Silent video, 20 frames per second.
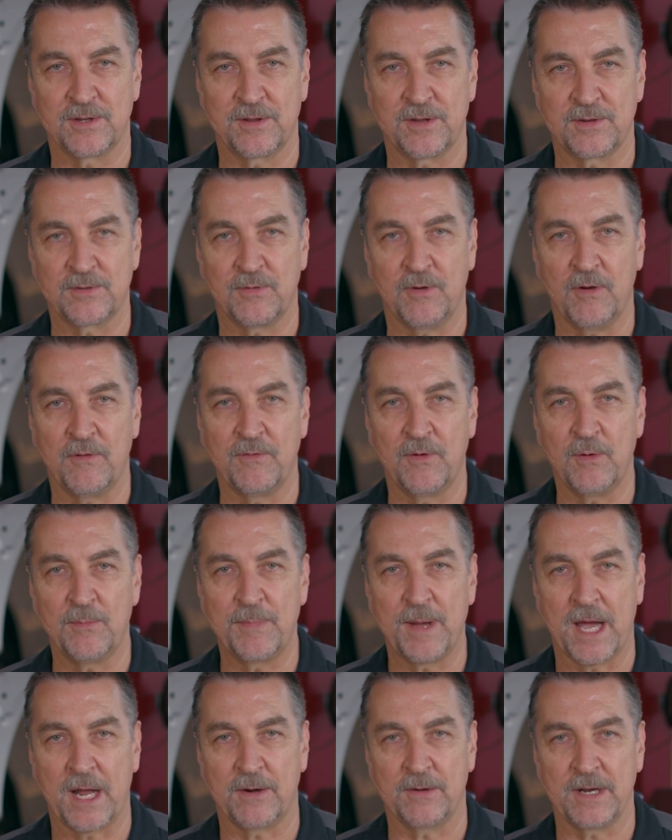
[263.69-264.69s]
the 12-volt
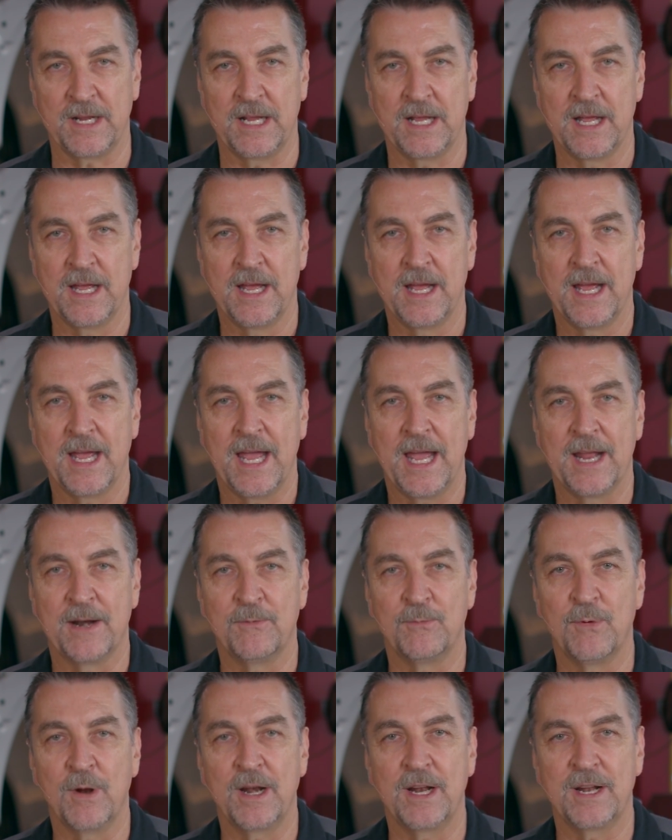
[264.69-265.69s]
battery
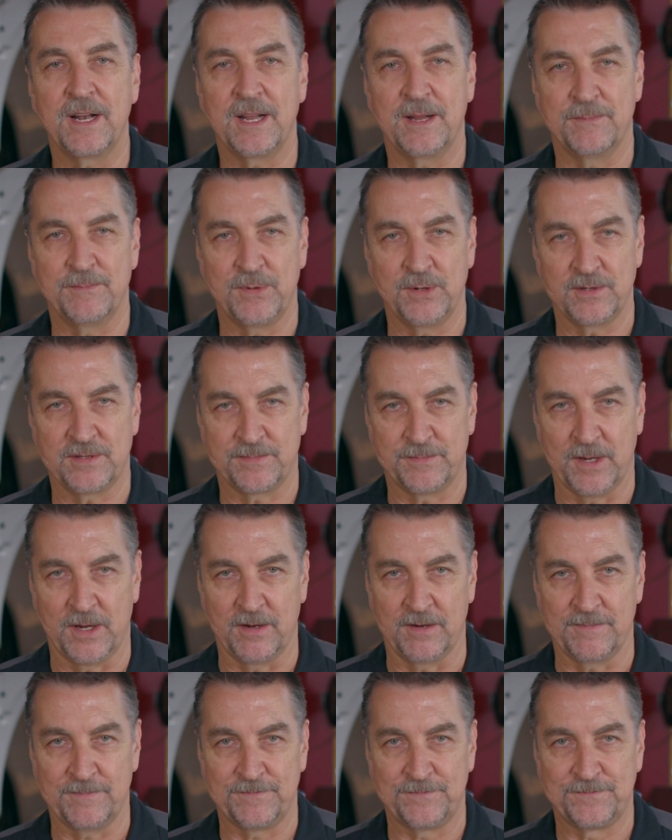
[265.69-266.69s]
and run it in boost
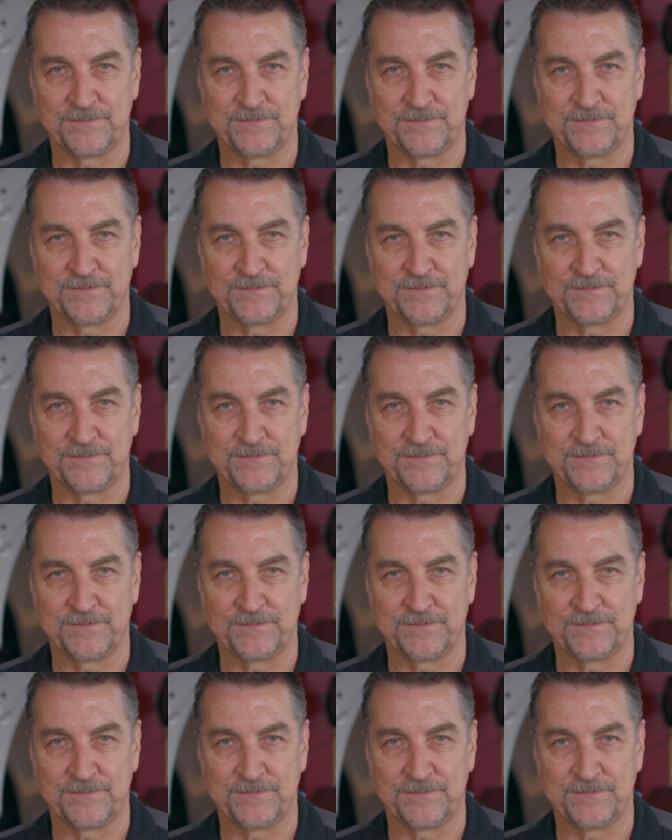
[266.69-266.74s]
mode.